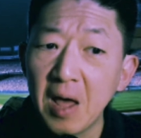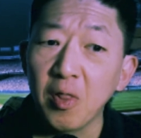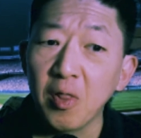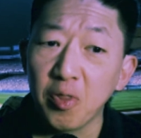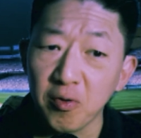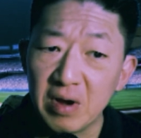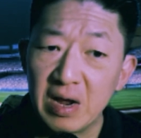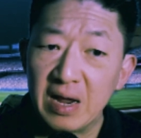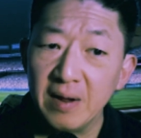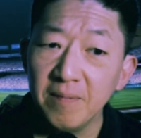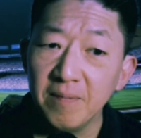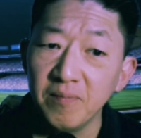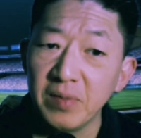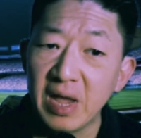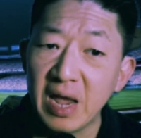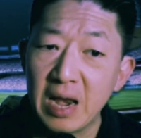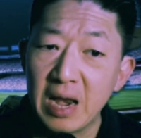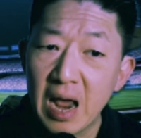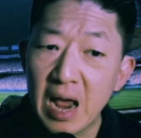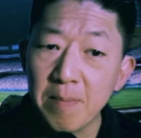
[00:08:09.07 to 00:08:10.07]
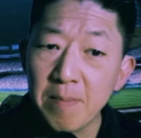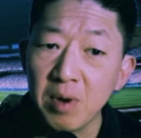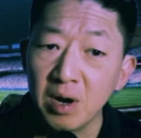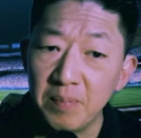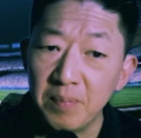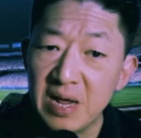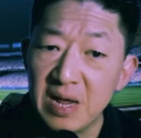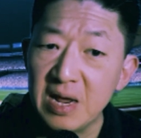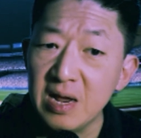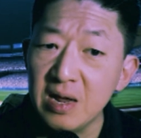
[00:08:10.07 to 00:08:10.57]
3. In
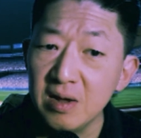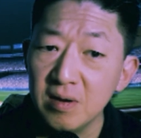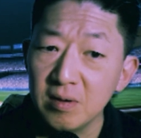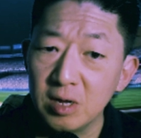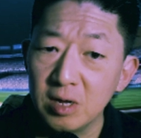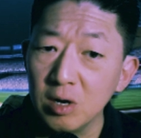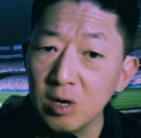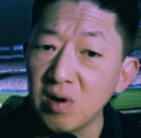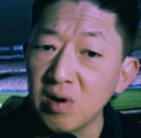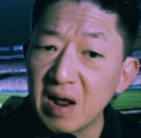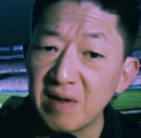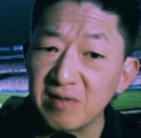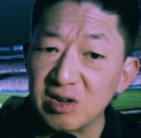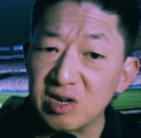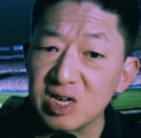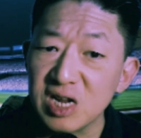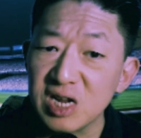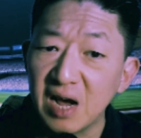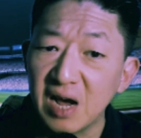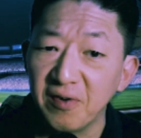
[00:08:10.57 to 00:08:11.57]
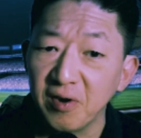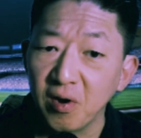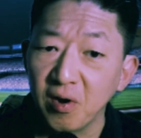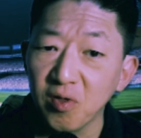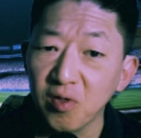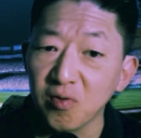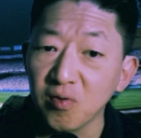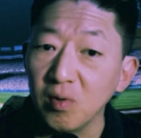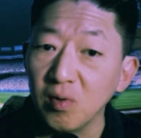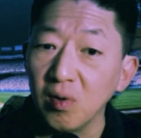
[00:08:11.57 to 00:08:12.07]
MLB, you don't have to suffer
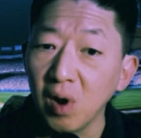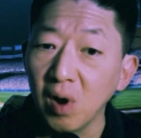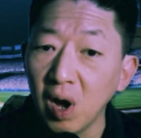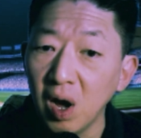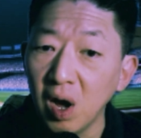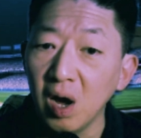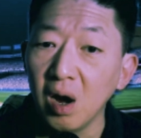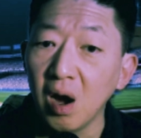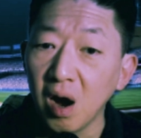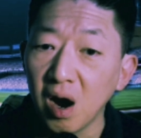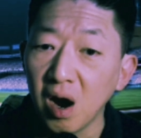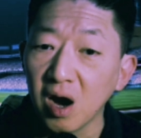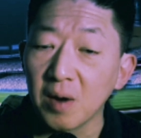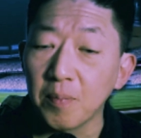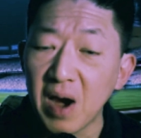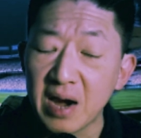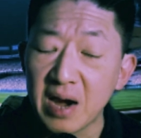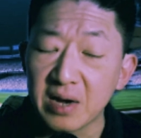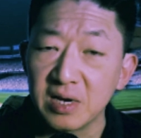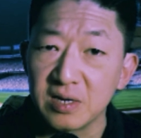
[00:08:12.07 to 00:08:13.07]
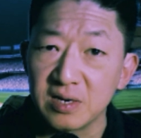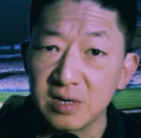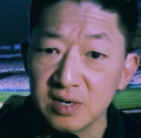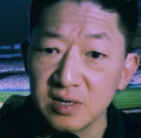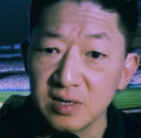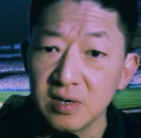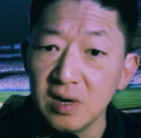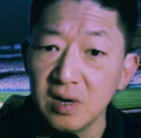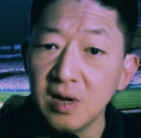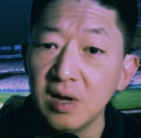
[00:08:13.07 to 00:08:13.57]
through long, hard practices.
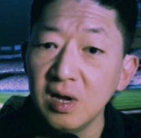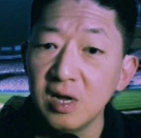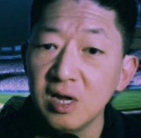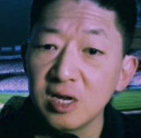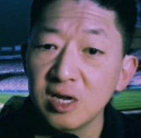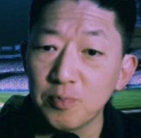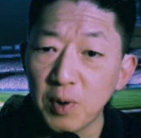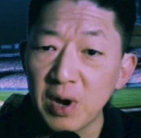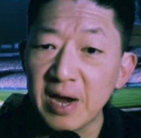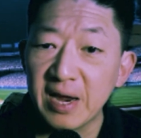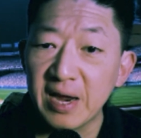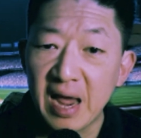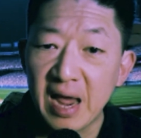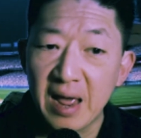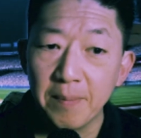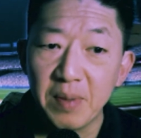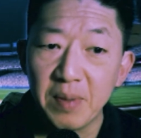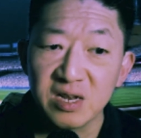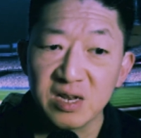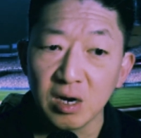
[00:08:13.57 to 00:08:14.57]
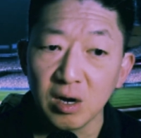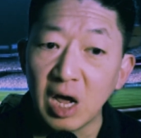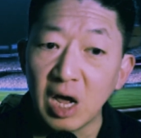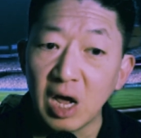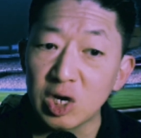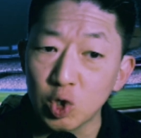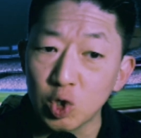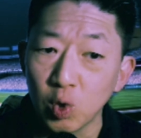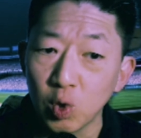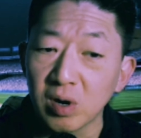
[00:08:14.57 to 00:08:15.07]
Spring camp is a lot
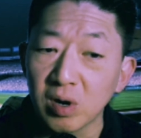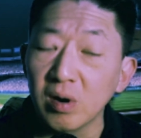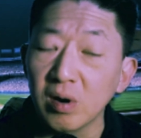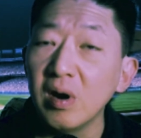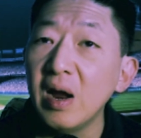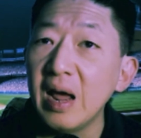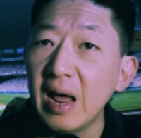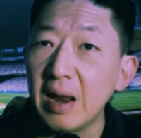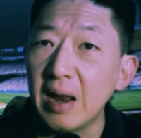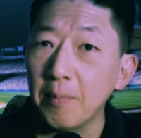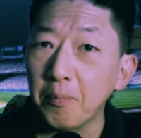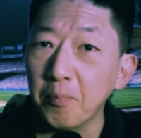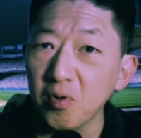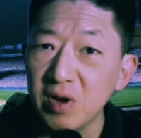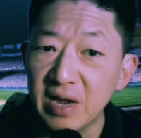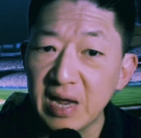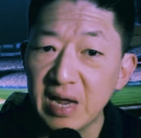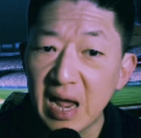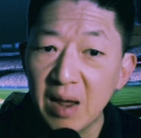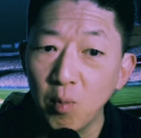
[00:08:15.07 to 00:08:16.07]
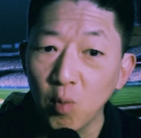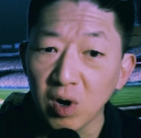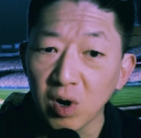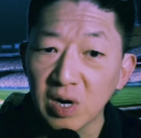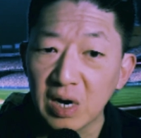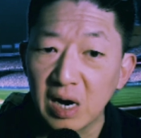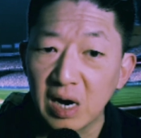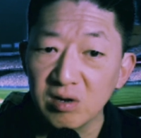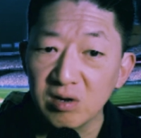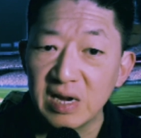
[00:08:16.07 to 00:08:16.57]
shorter, and pre-game
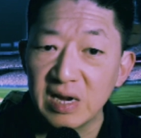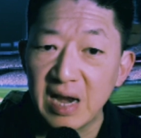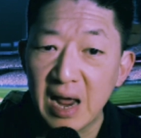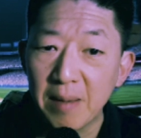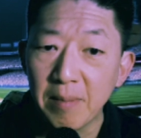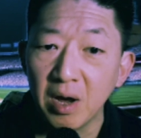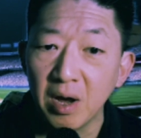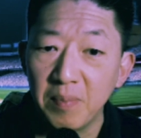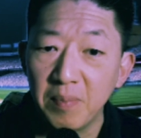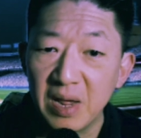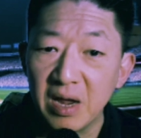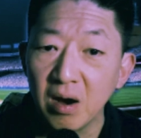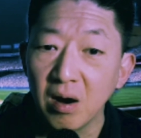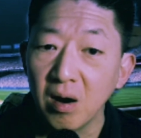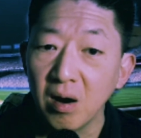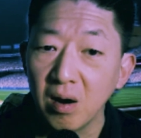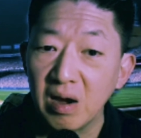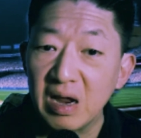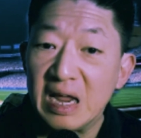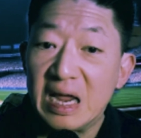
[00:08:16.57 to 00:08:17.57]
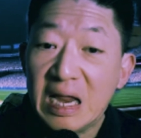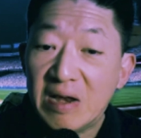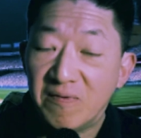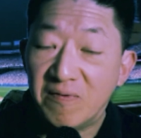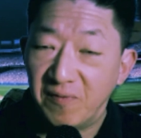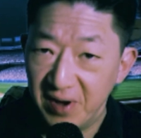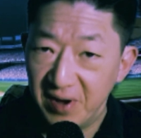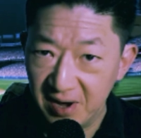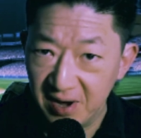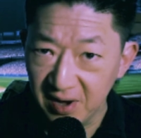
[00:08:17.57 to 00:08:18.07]
workouts in MLB are
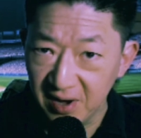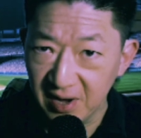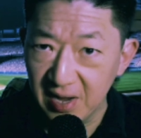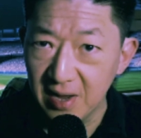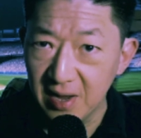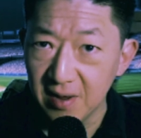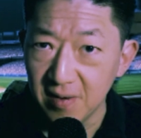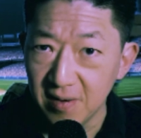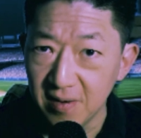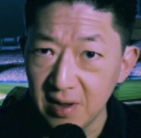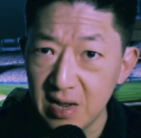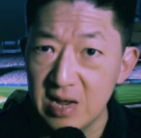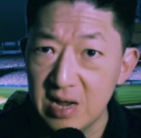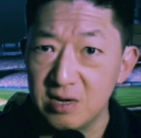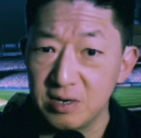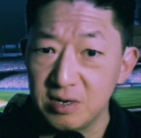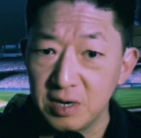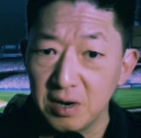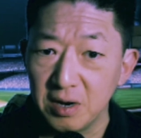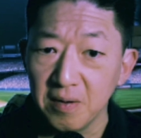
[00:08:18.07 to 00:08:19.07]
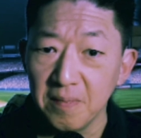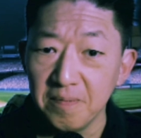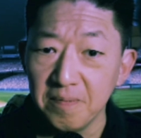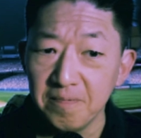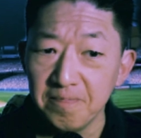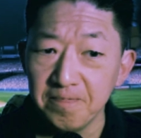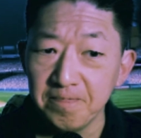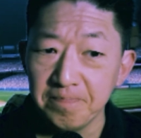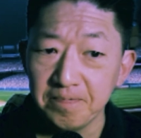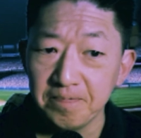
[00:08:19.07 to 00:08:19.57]
infinitely easier.
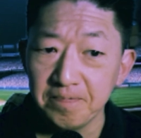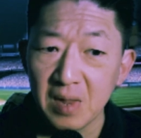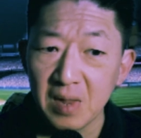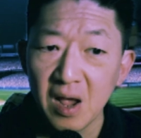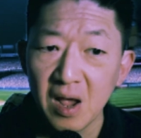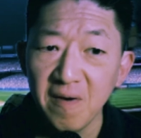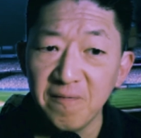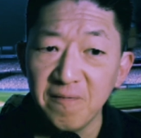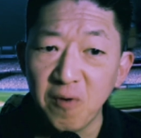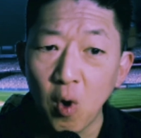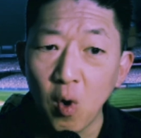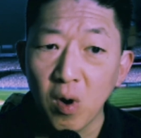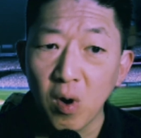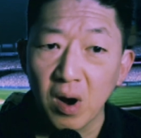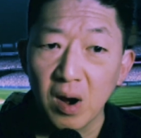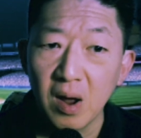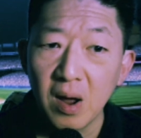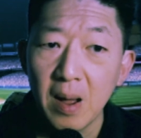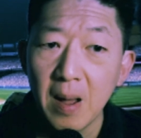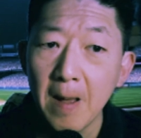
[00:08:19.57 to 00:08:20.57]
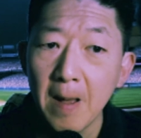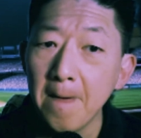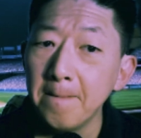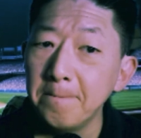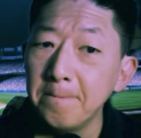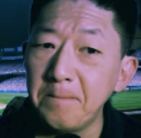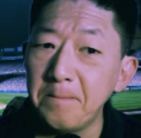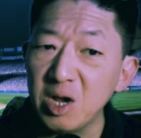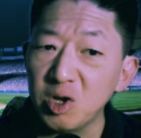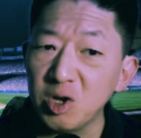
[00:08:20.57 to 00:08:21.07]
4.
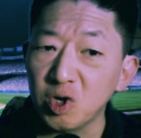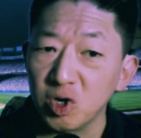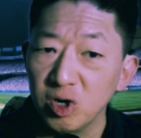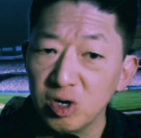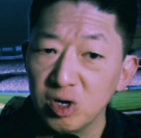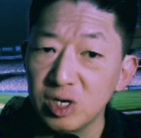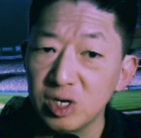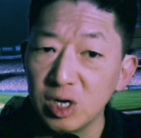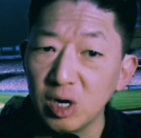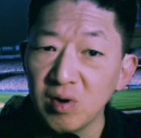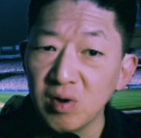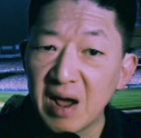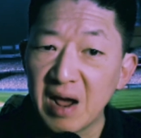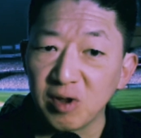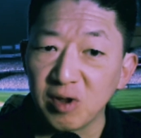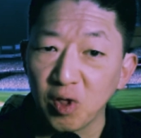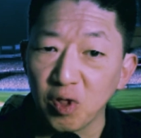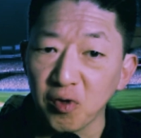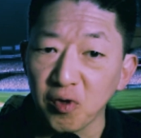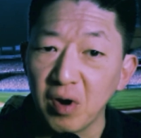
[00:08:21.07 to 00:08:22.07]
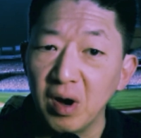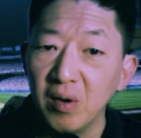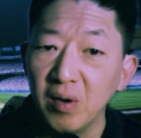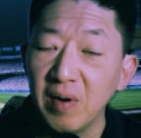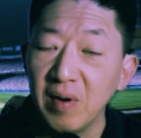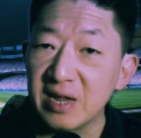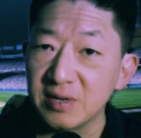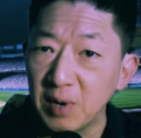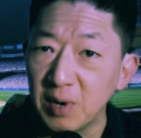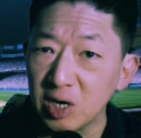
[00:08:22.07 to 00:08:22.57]
Pitchers don't have to throw
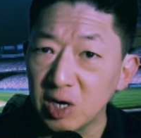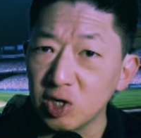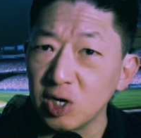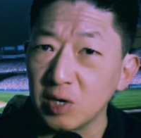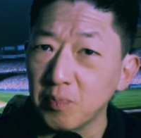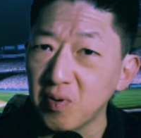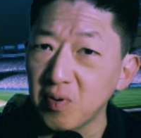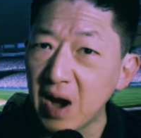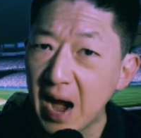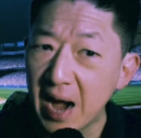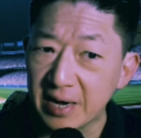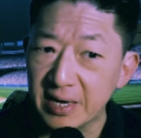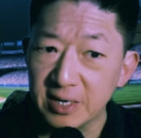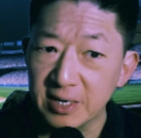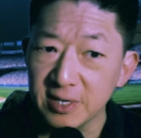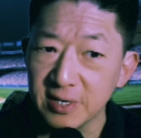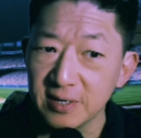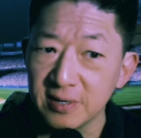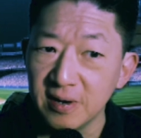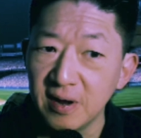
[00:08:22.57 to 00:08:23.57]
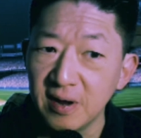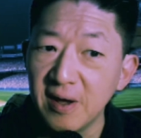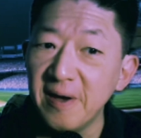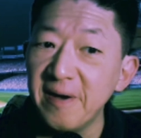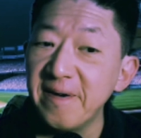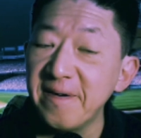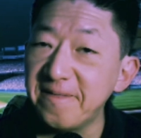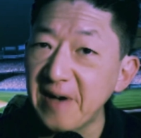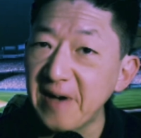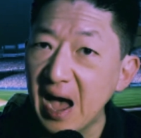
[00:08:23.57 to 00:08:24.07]
as much in practice.
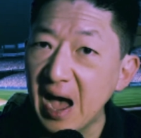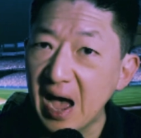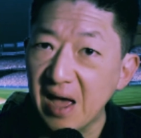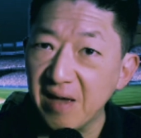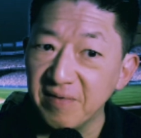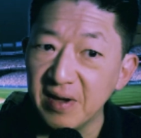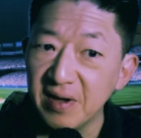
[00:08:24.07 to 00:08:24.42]
5.